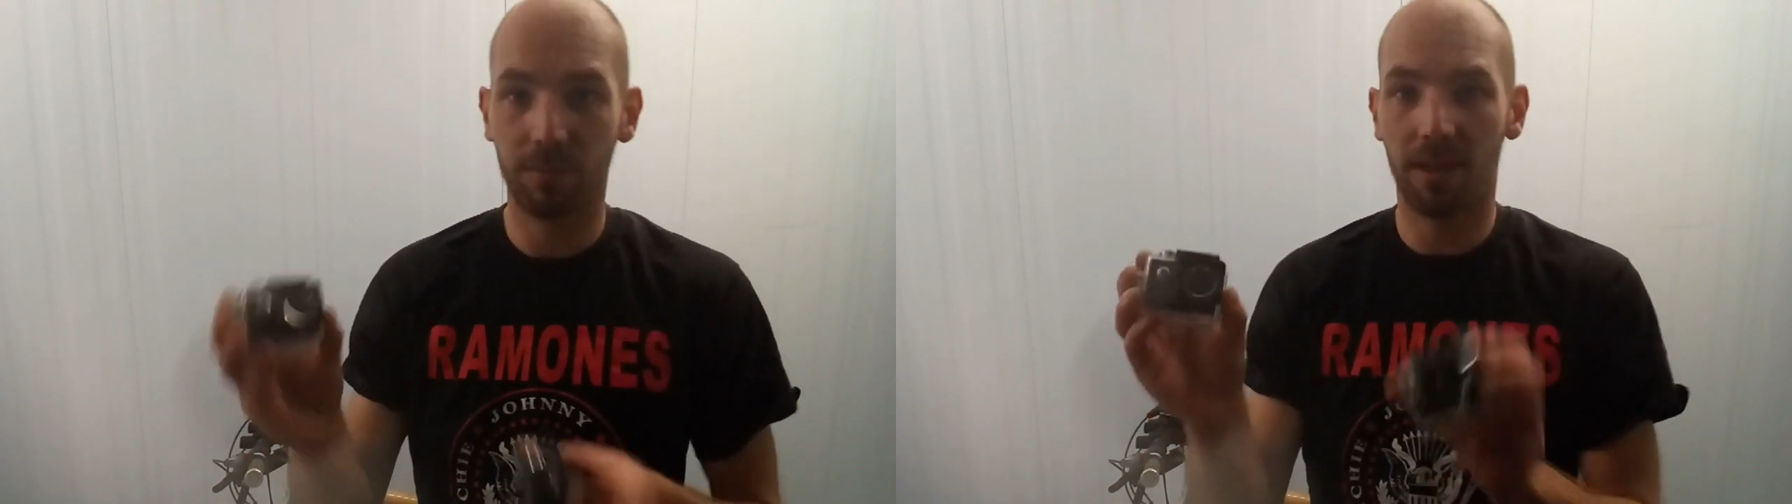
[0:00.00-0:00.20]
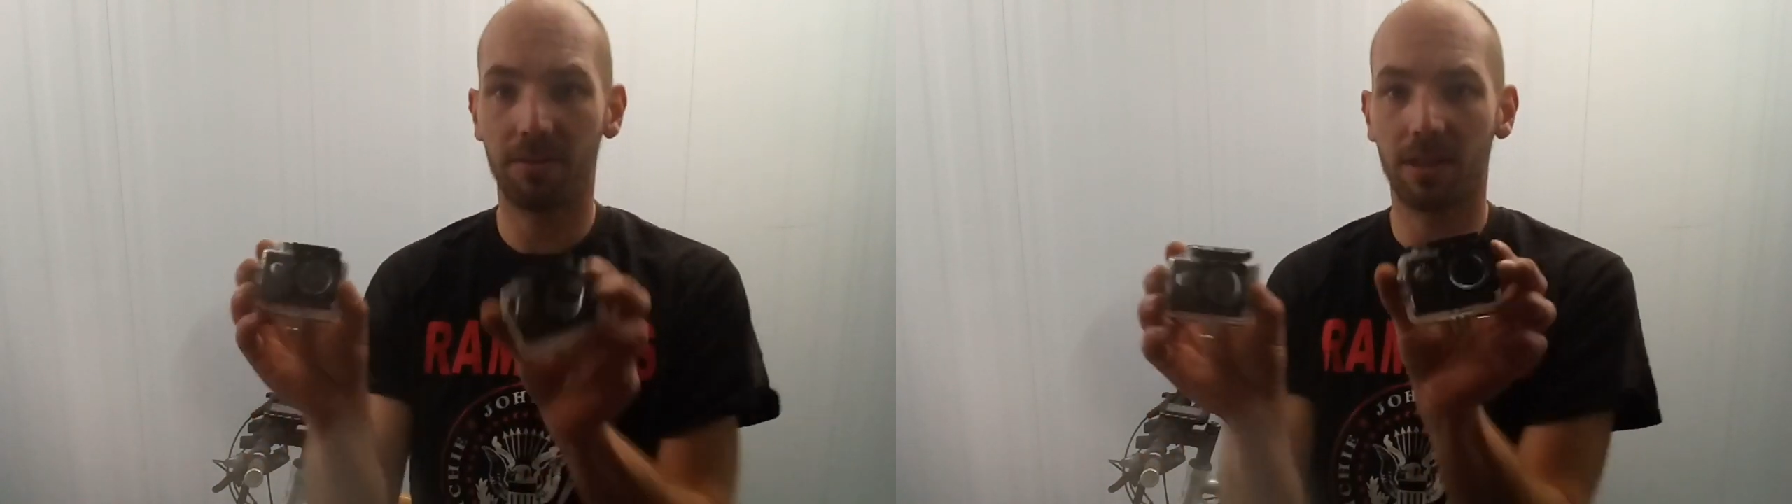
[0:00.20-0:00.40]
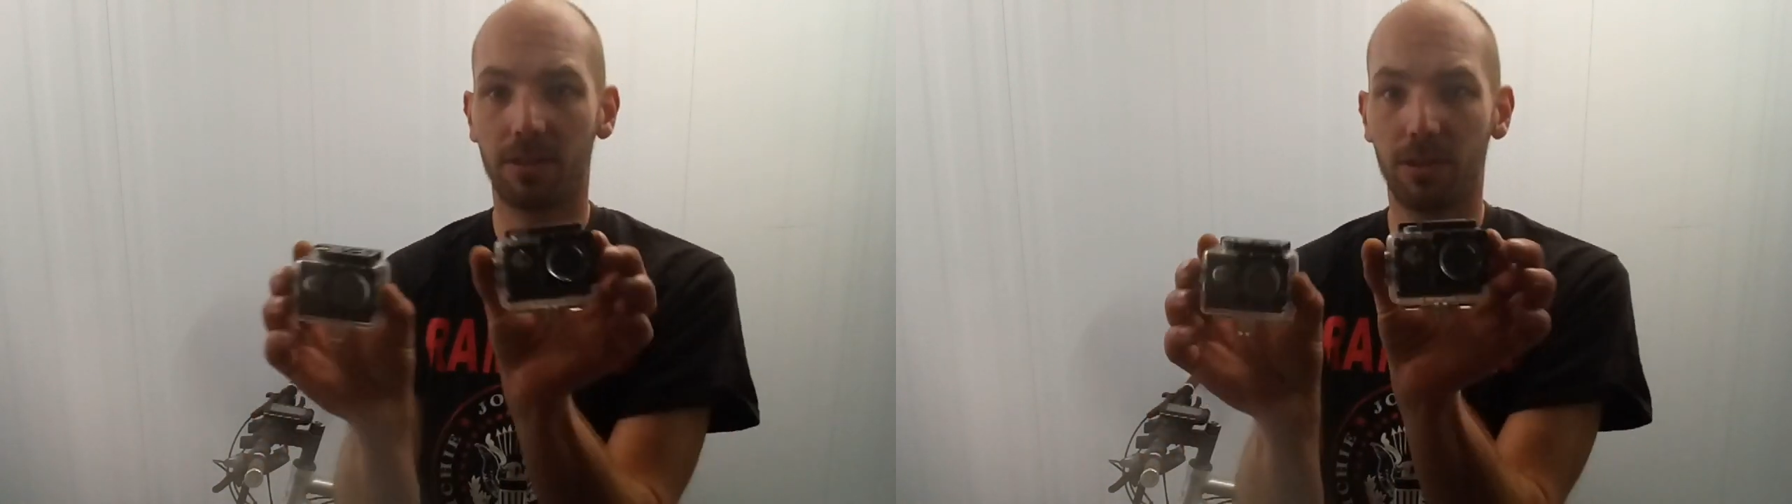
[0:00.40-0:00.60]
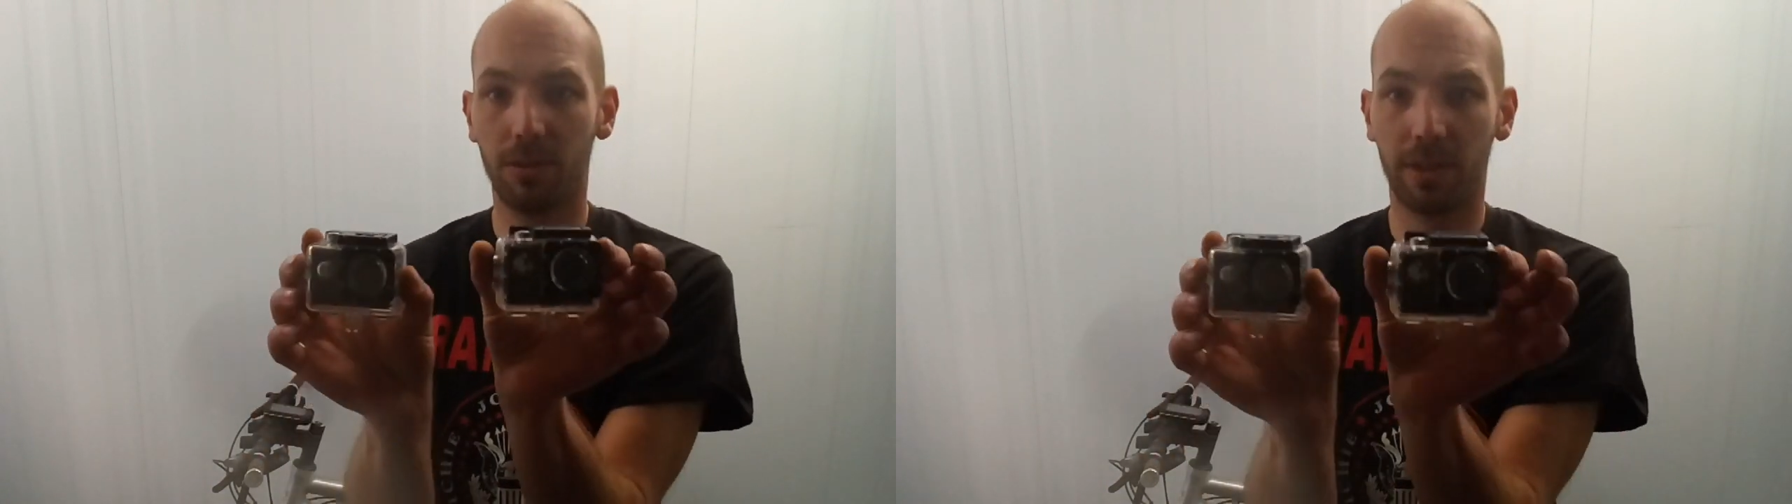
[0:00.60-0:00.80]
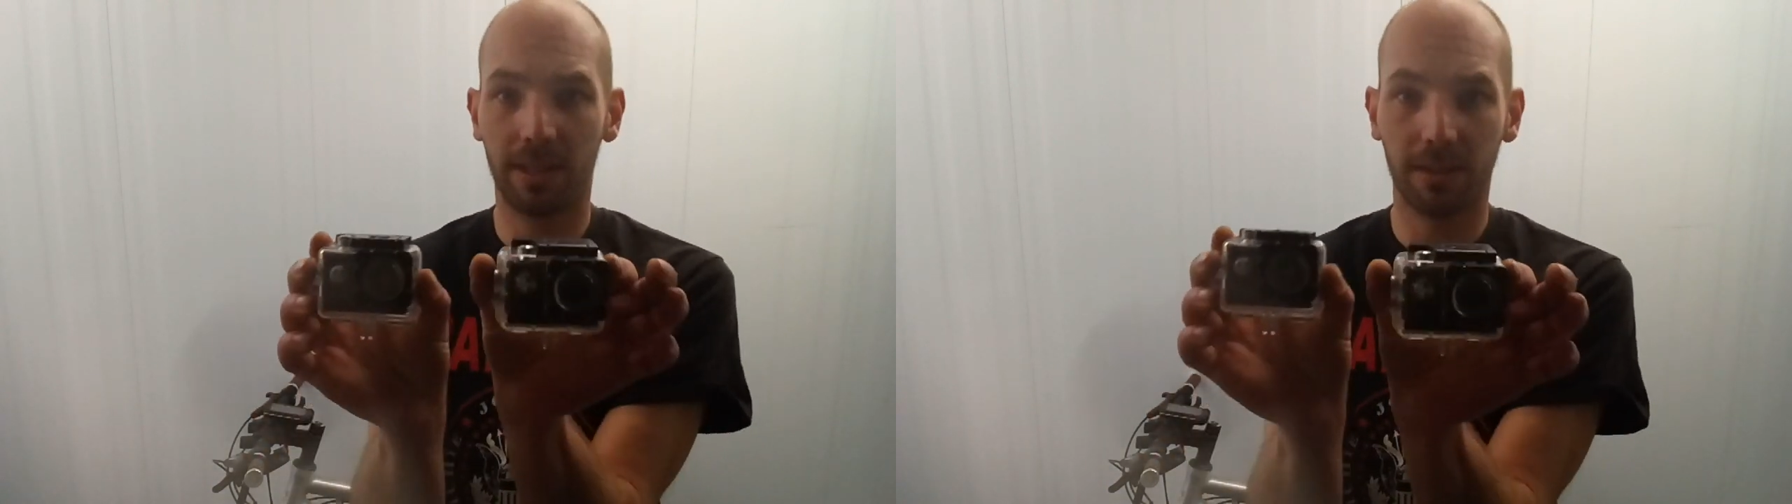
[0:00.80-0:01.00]
I've got
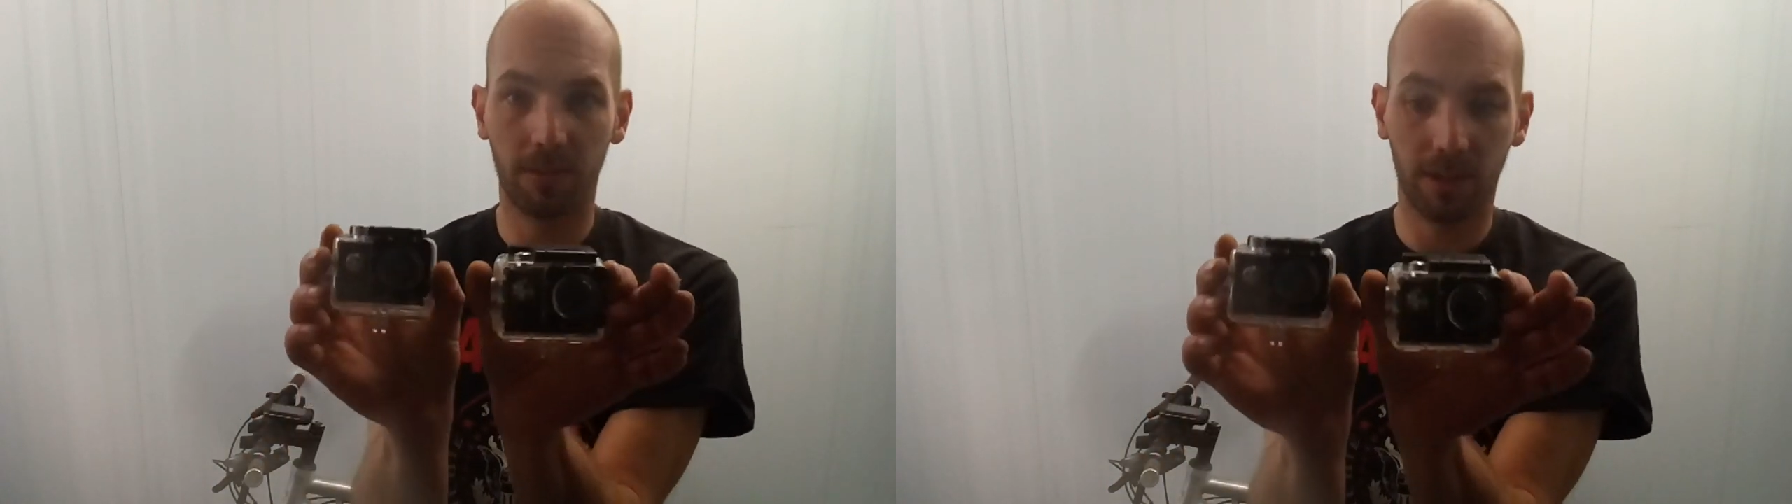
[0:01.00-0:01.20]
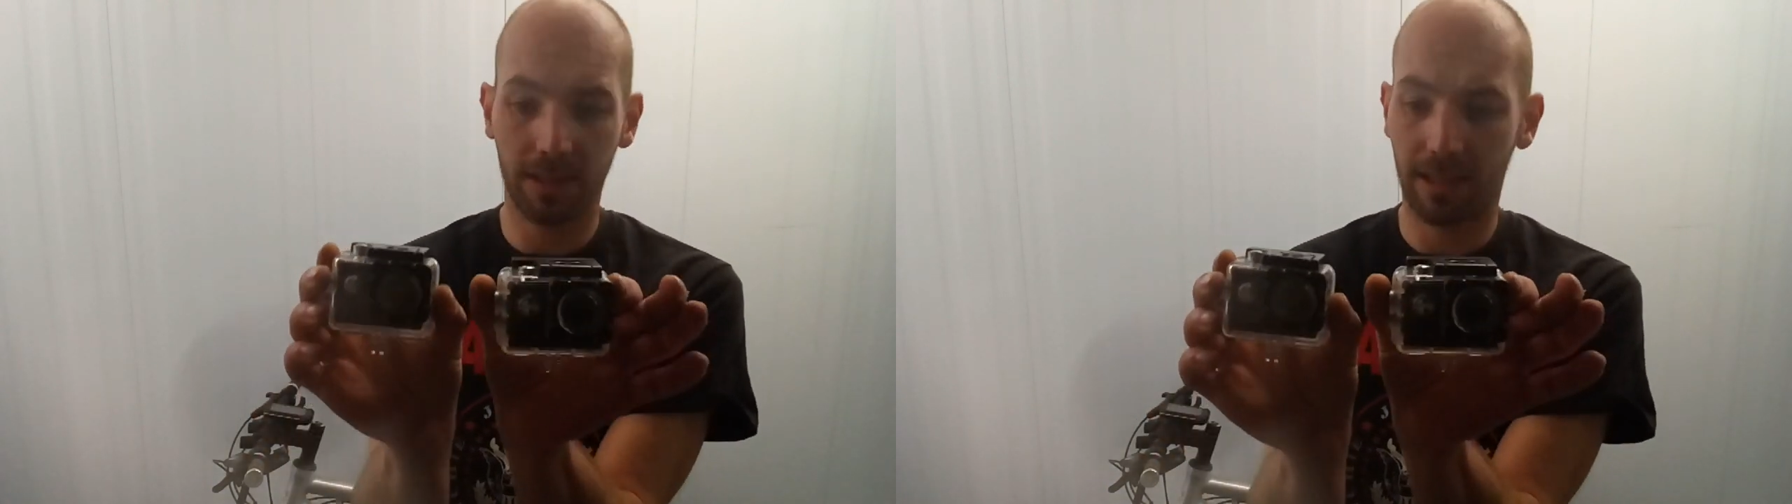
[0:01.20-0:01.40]
two here right